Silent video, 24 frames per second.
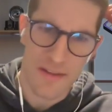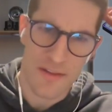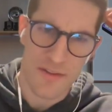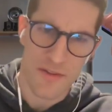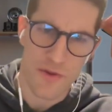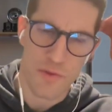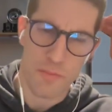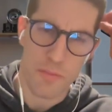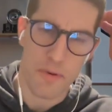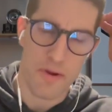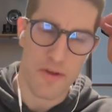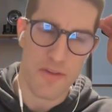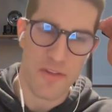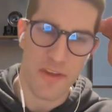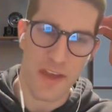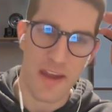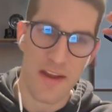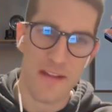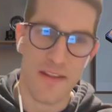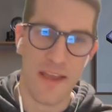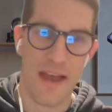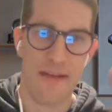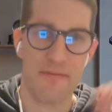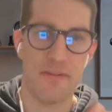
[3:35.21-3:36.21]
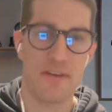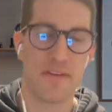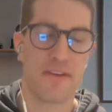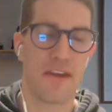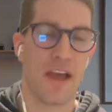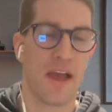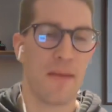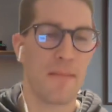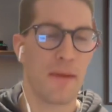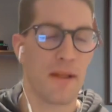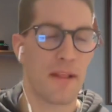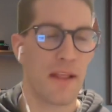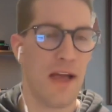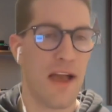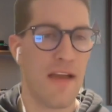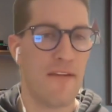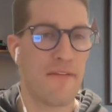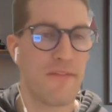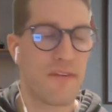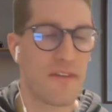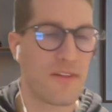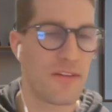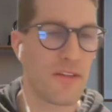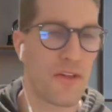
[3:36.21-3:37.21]
Super excited to have this guy in my
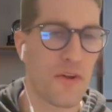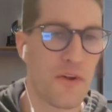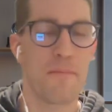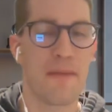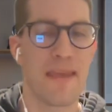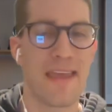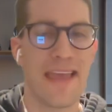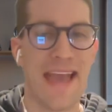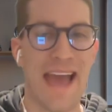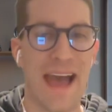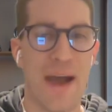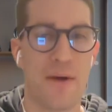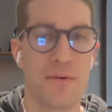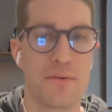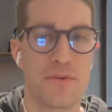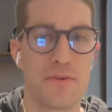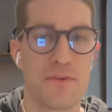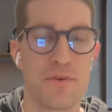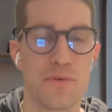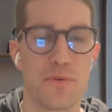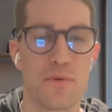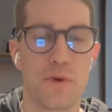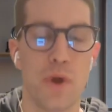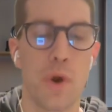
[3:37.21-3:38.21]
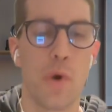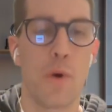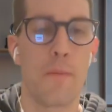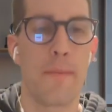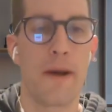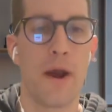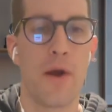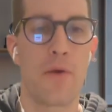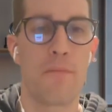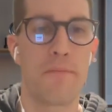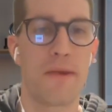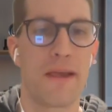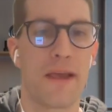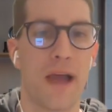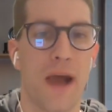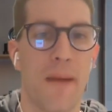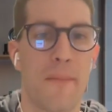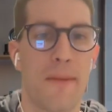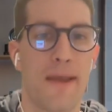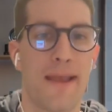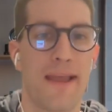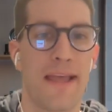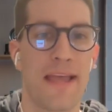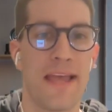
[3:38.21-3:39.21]
life. He's taught me how to go about
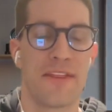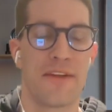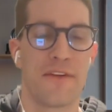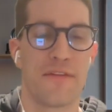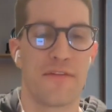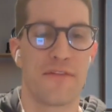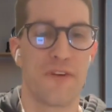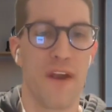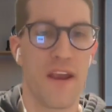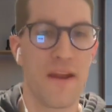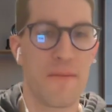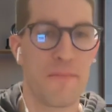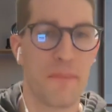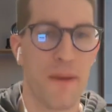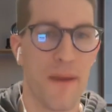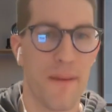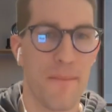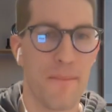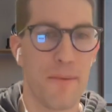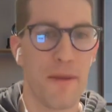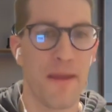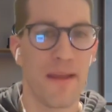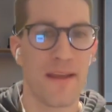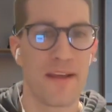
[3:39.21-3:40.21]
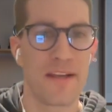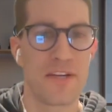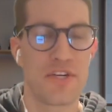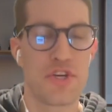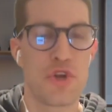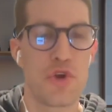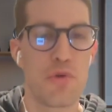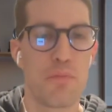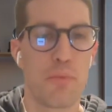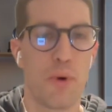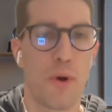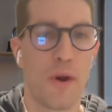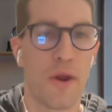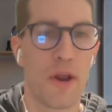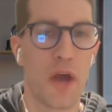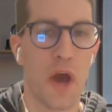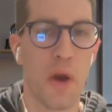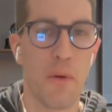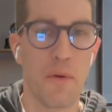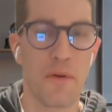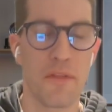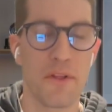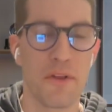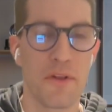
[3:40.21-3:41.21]
becoming the Freight Pimp
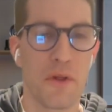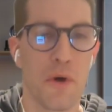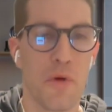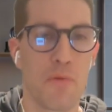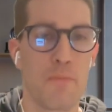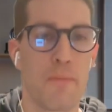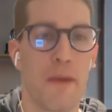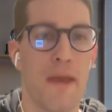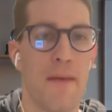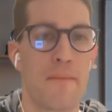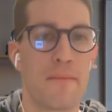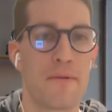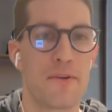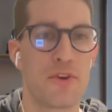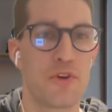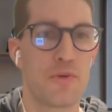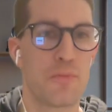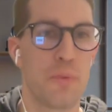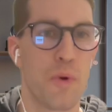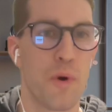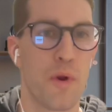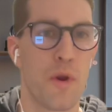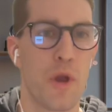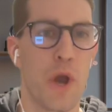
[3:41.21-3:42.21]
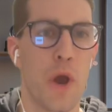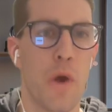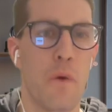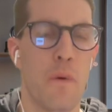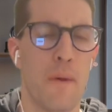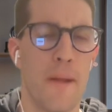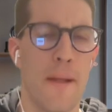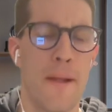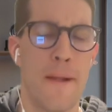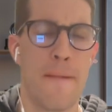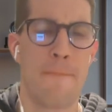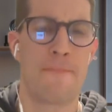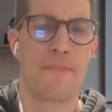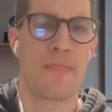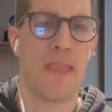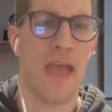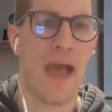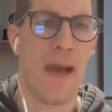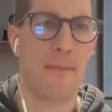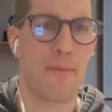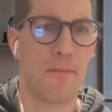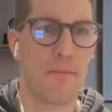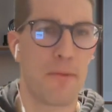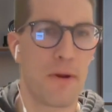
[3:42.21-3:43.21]
2.0 or the Load Pimp 2.0.
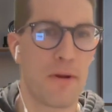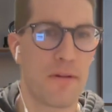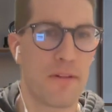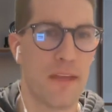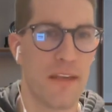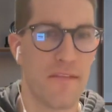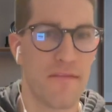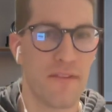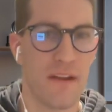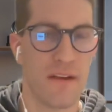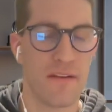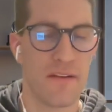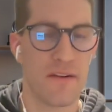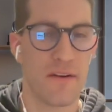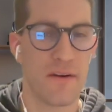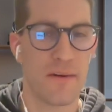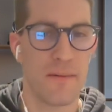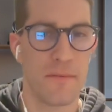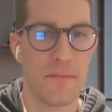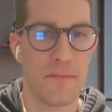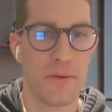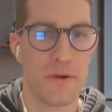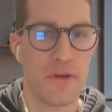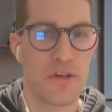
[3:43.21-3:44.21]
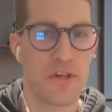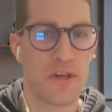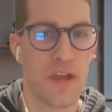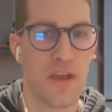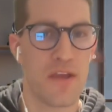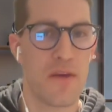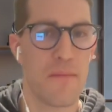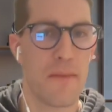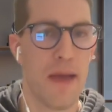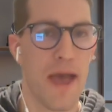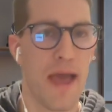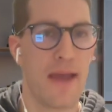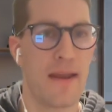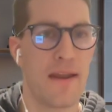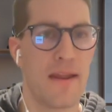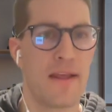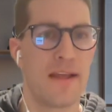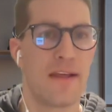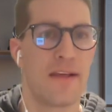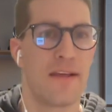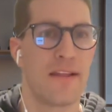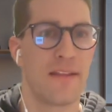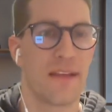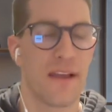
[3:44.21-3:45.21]
Happy birthday, Victor. Appreciate you, man.
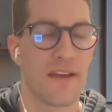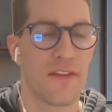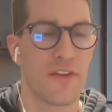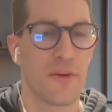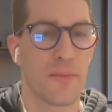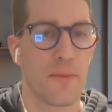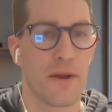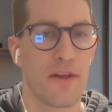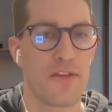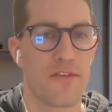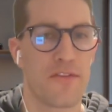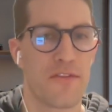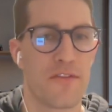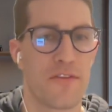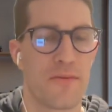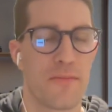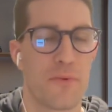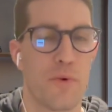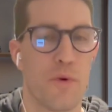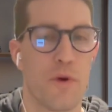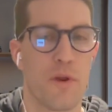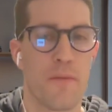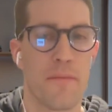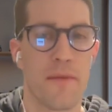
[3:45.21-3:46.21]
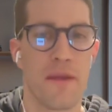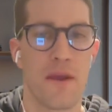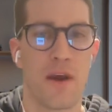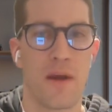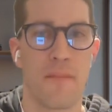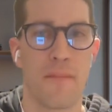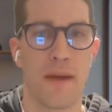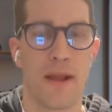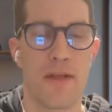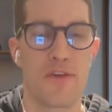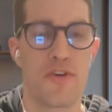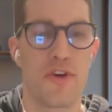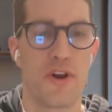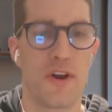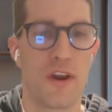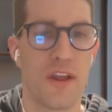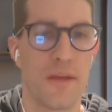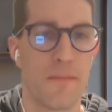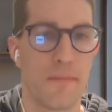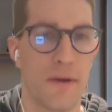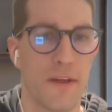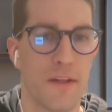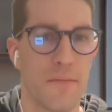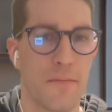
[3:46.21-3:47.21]
Thanks so much for supporting me on my
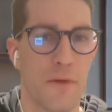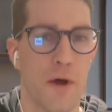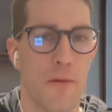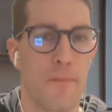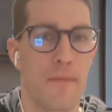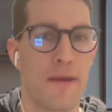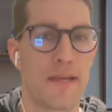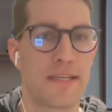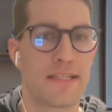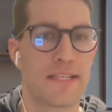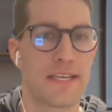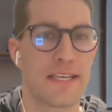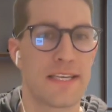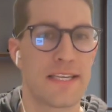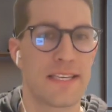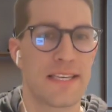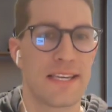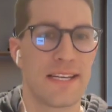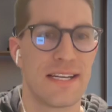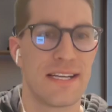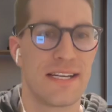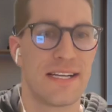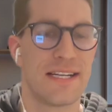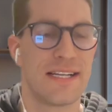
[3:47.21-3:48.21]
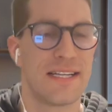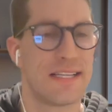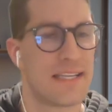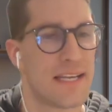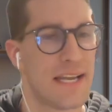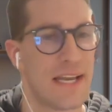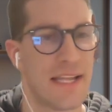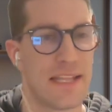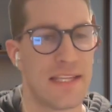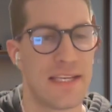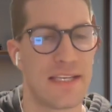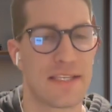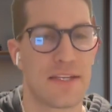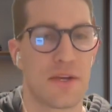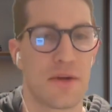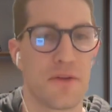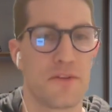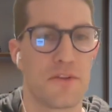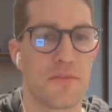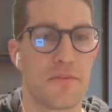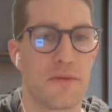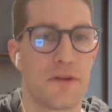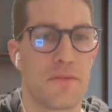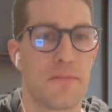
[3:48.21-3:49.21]
journey, my small business, and this
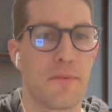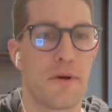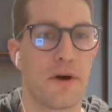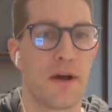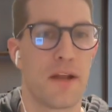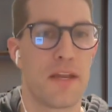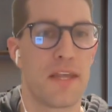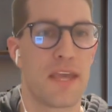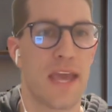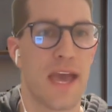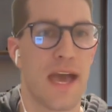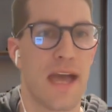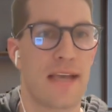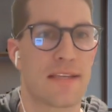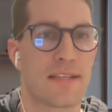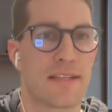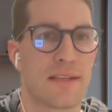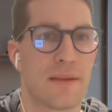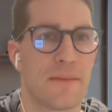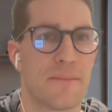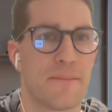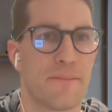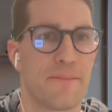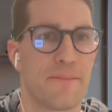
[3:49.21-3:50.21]
ultimate podcast.